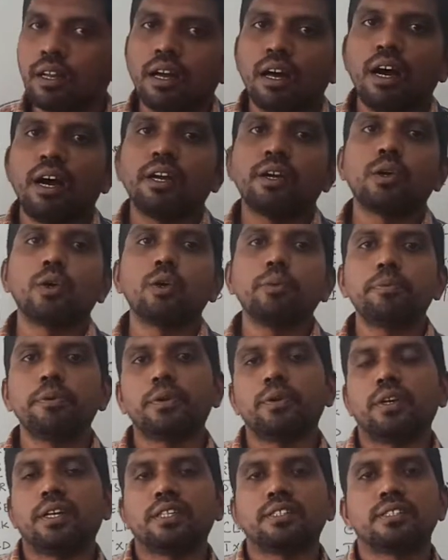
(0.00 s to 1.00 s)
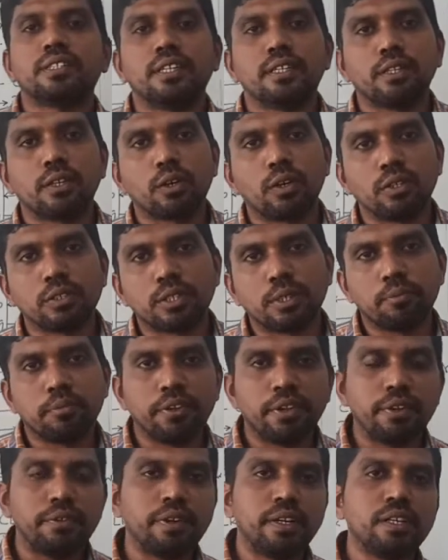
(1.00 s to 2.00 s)
I hope you understand the concept
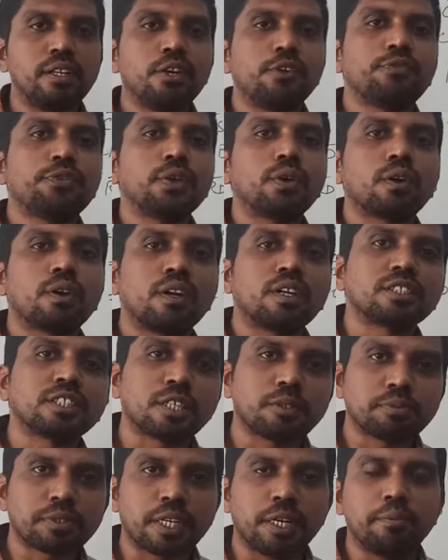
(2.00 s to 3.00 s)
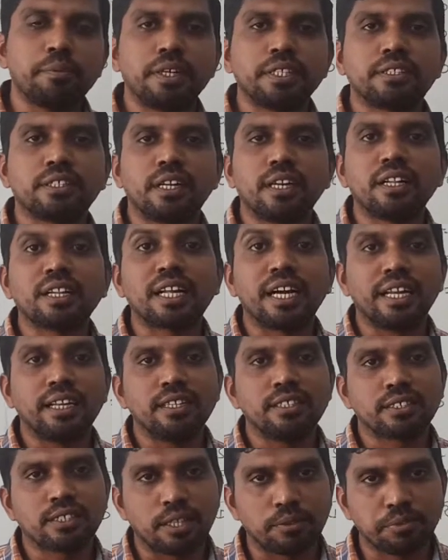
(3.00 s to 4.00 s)
very well. If you are not subscribed my channel,
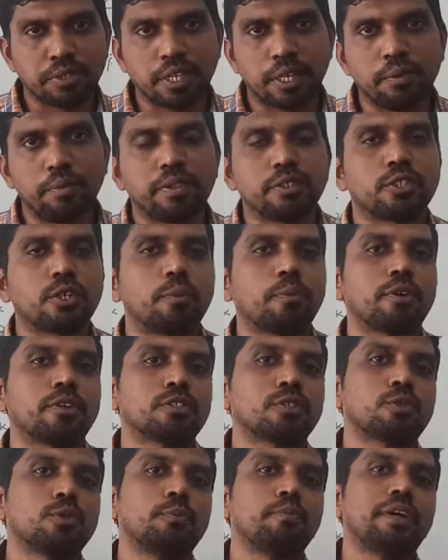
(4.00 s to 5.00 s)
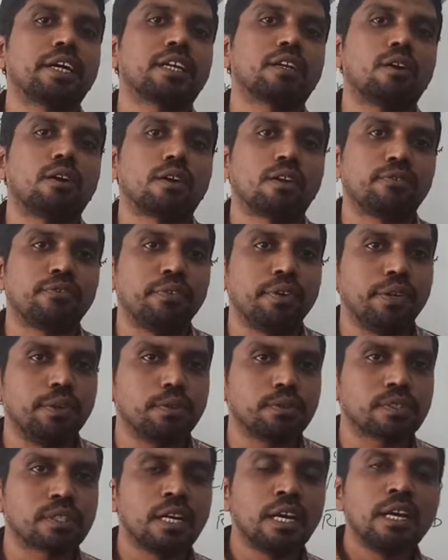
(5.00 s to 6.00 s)
kindly subscribe and support us to make lot of
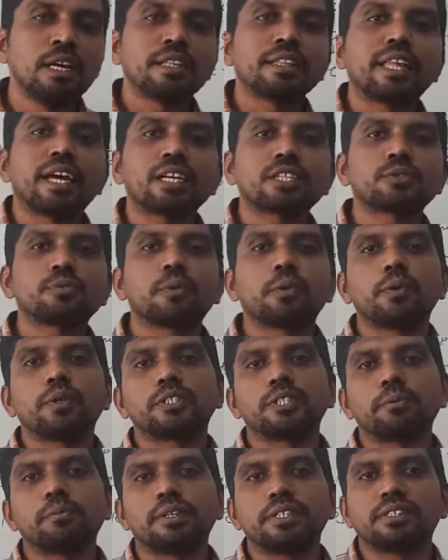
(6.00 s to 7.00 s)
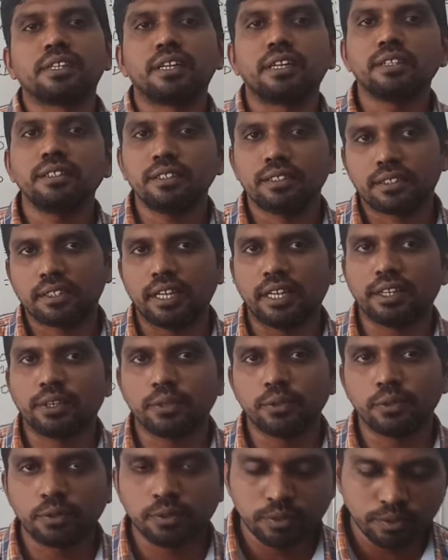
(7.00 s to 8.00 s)
videos. Thanks for watching my channel. Thank
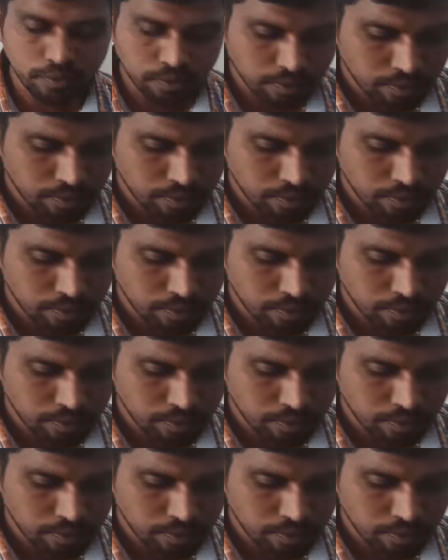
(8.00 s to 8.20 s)
you.